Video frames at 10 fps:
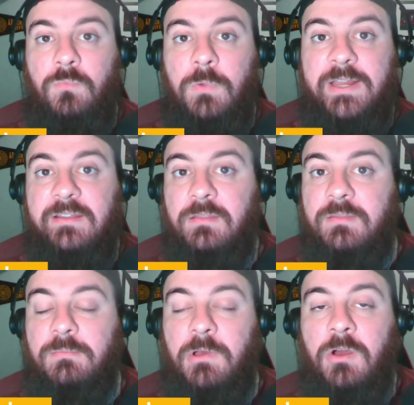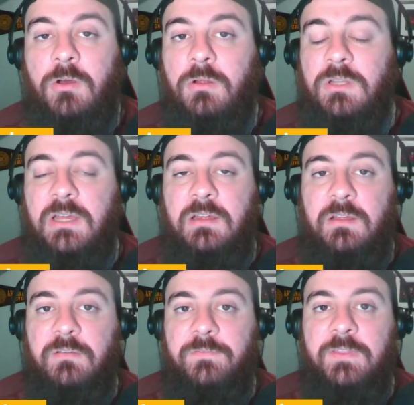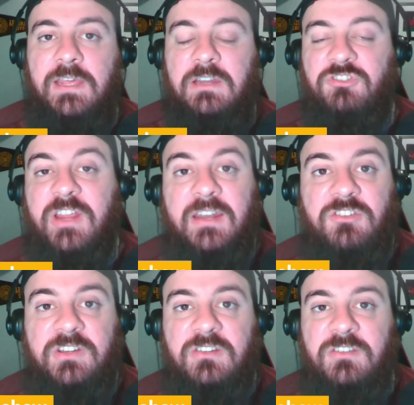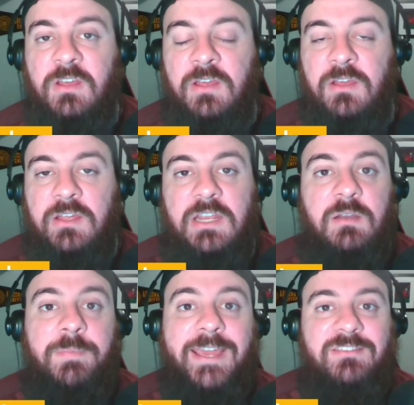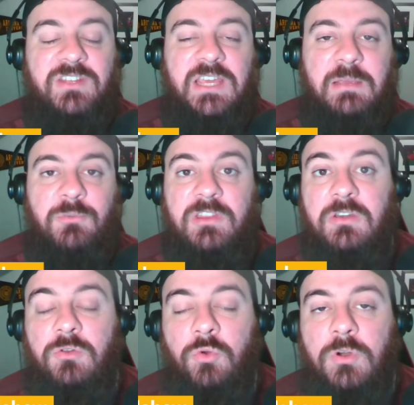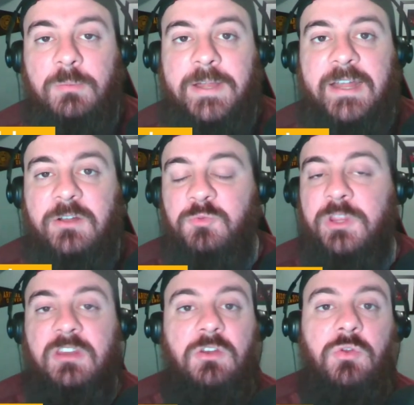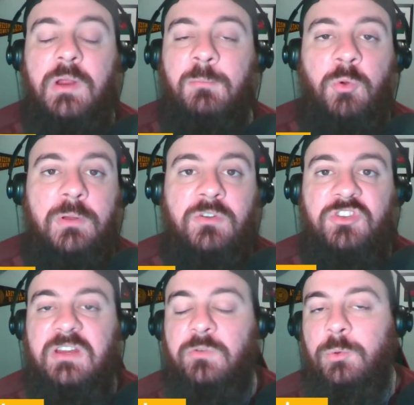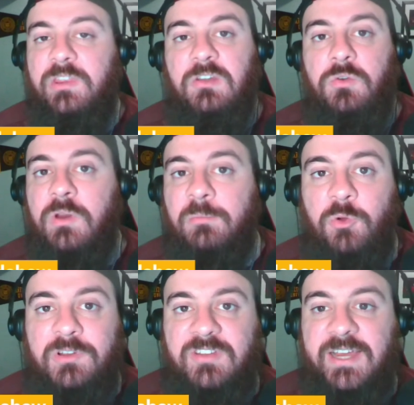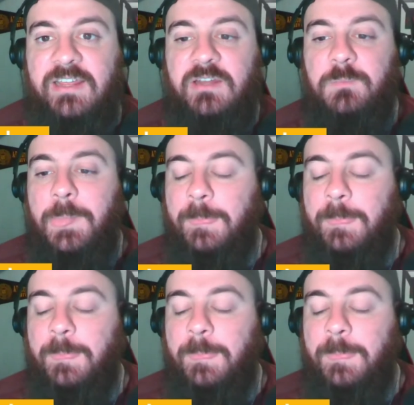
With all of the changes in the passing game, with a new quarterback, with a new number one receiver, with a new number one tight end,